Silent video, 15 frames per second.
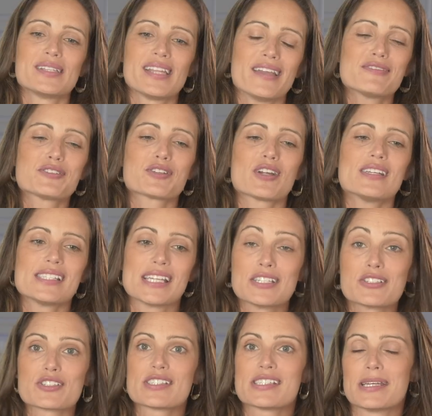Life Straw is
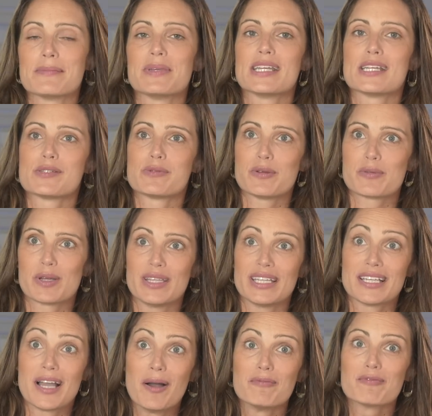interesting because we
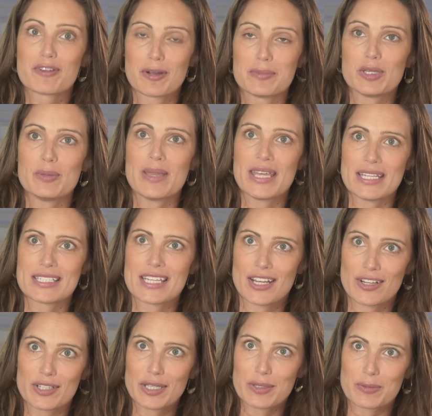really come from
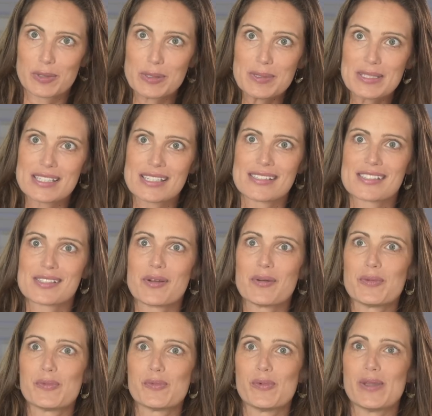humanitarian roots, and
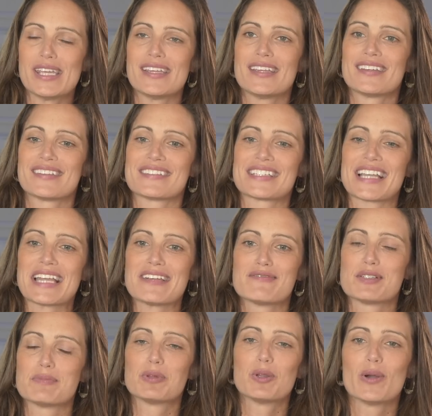so we kind
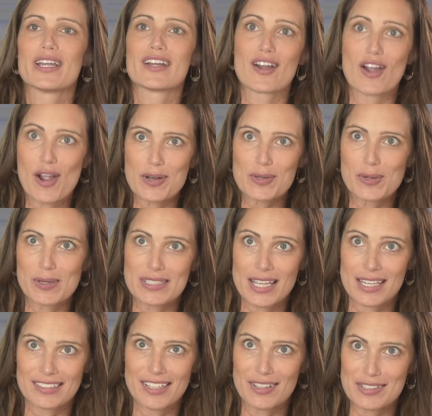of deploy our hardcore
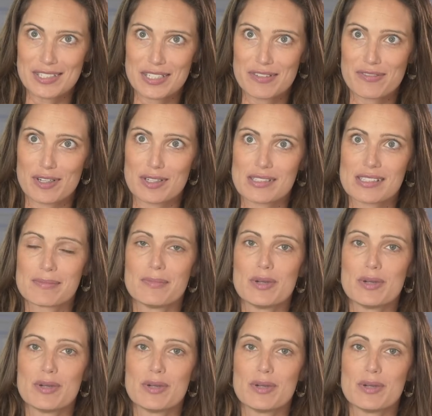technology first.